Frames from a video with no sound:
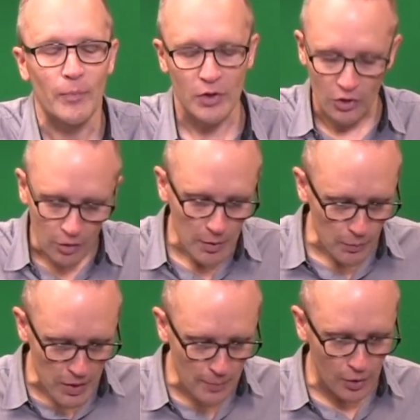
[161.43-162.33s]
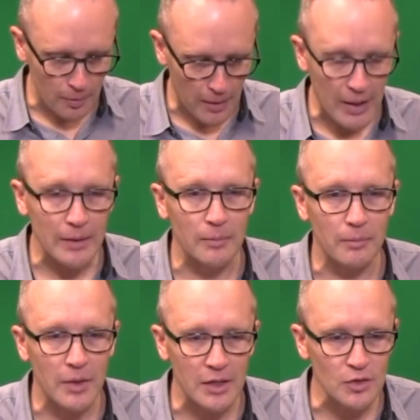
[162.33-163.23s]
But there have been people on my
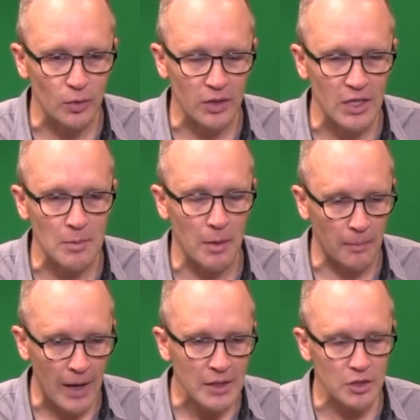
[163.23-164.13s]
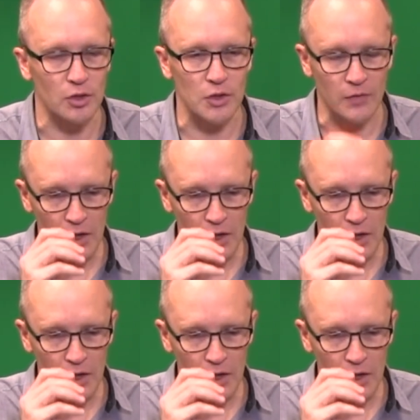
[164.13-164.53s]
ministry team at my church,